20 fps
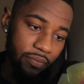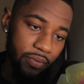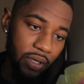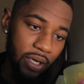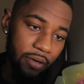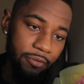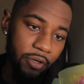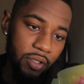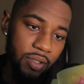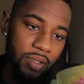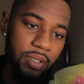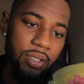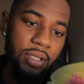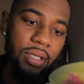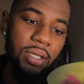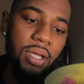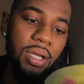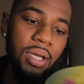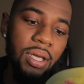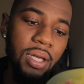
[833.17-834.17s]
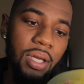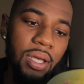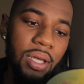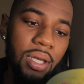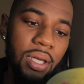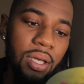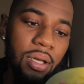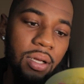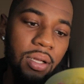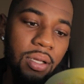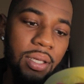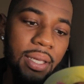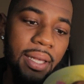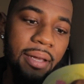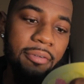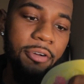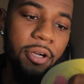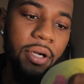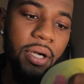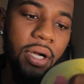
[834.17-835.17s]
of different
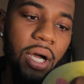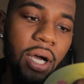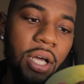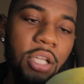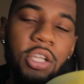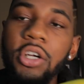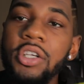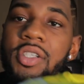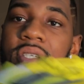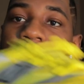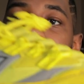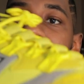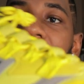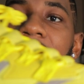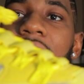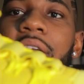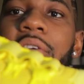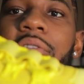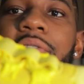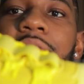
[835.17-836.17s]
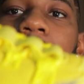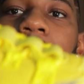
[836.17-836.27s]
colors in there, you